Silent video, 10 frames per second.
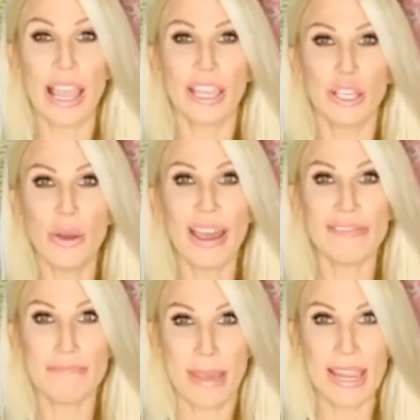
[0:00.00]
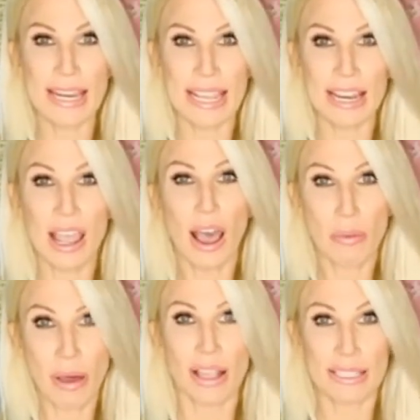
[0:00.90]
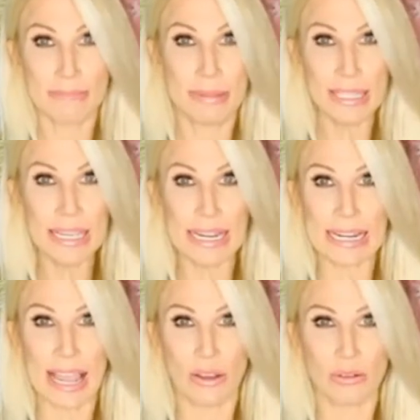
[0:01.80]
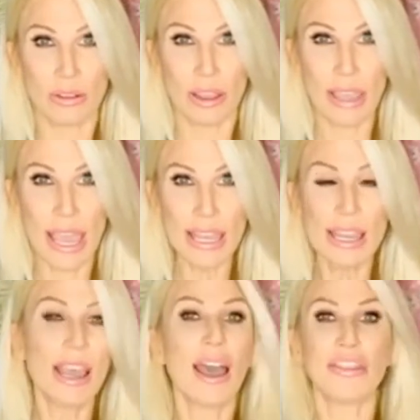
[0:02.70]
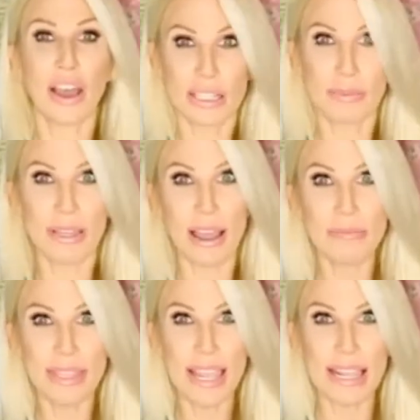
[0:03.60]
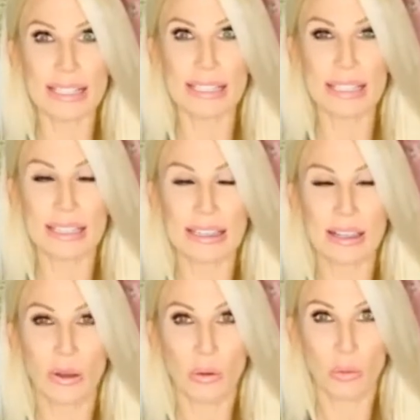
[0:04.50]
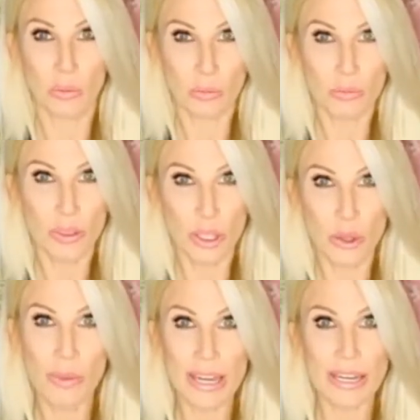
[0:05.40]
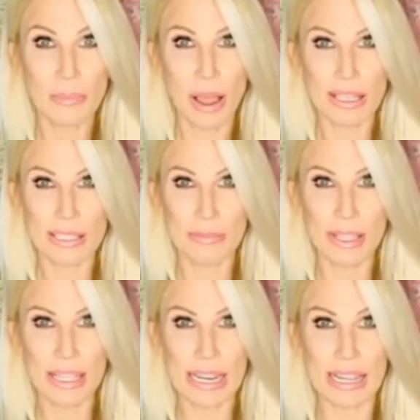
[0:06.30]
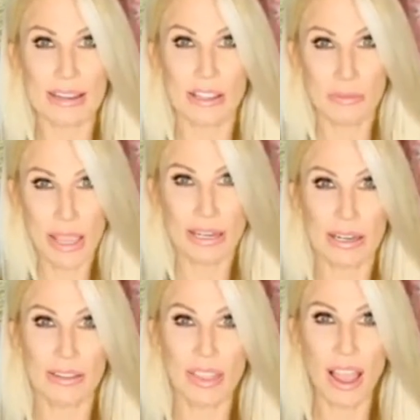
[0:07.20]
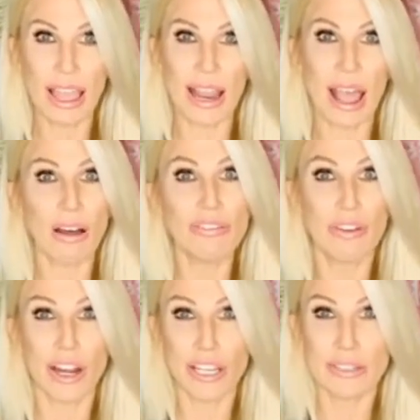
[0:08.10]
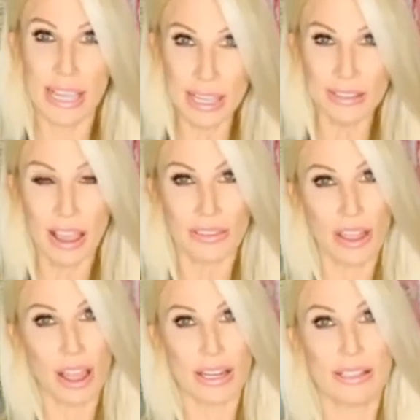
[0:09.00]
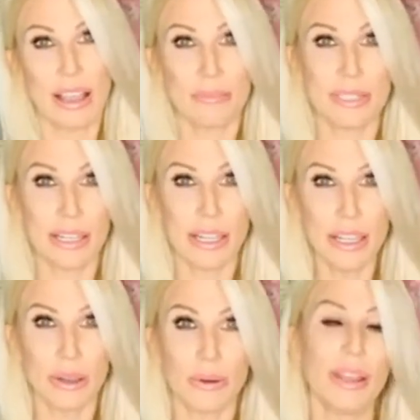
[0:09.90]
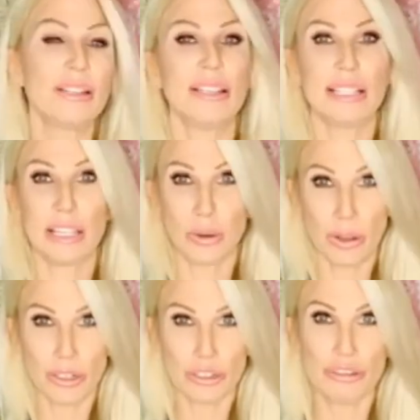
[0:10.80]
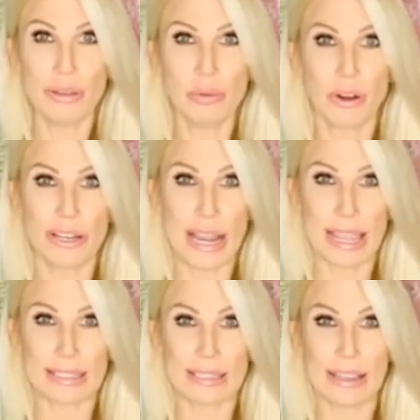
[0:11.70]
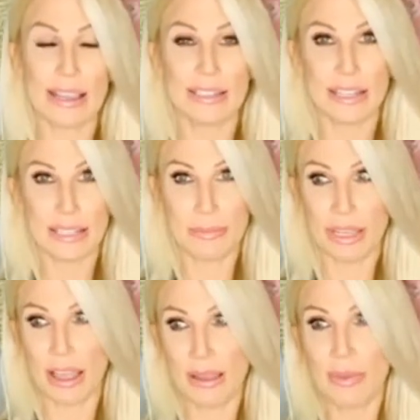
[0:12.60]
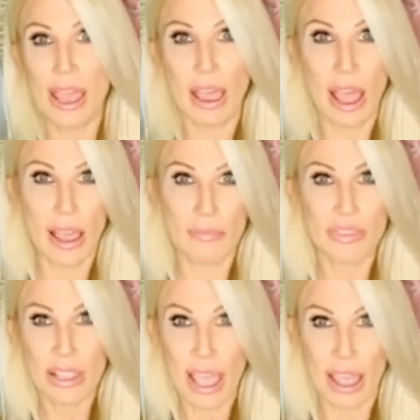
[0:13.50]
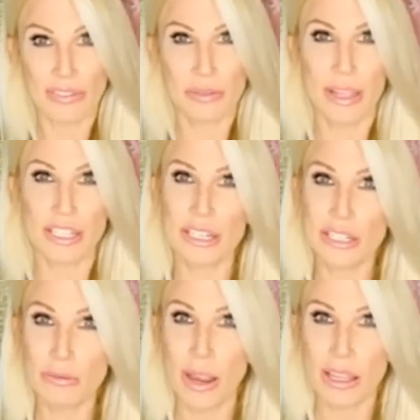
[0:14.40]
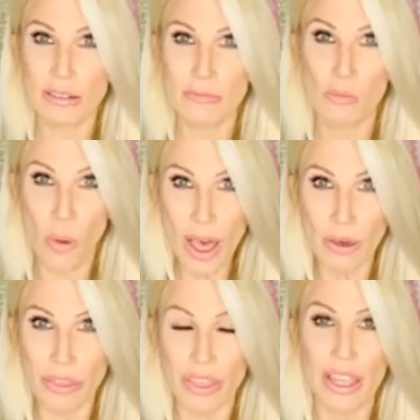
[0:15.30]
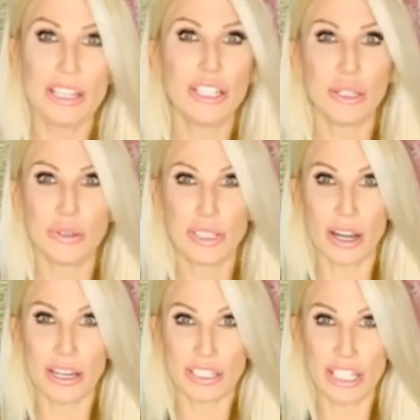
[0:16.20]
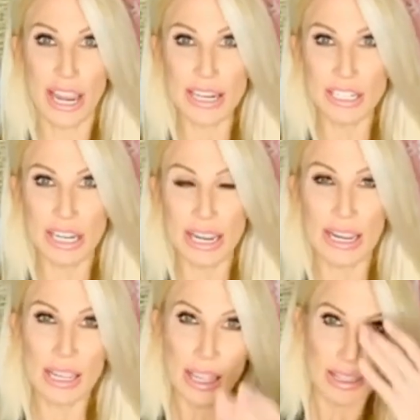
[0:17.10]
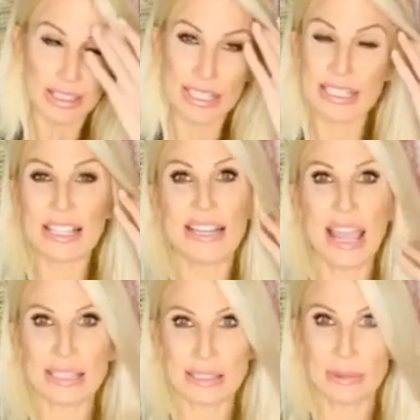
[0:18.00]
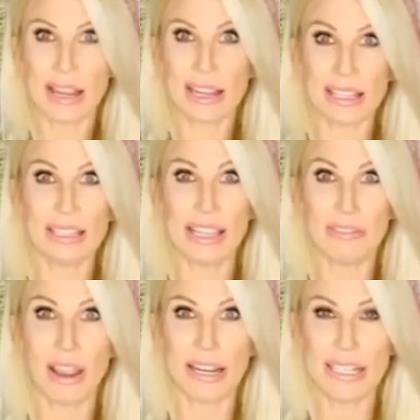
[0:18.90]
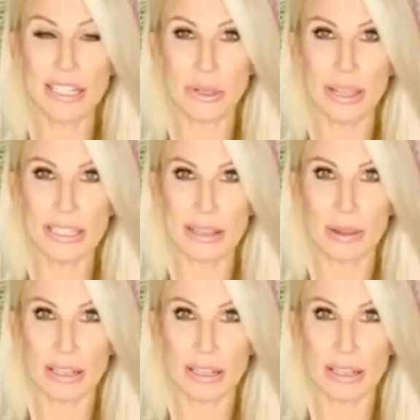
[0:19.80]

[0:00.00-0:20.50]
You have made it a possibility now, okay? Thoughts become things. You made it a possibility. You made a thought. How far you take that thought is up to you. Does it go on your dream board next? Does it become affirmations around wealth? Do you start changing? This is the next, and kind of lead right into it.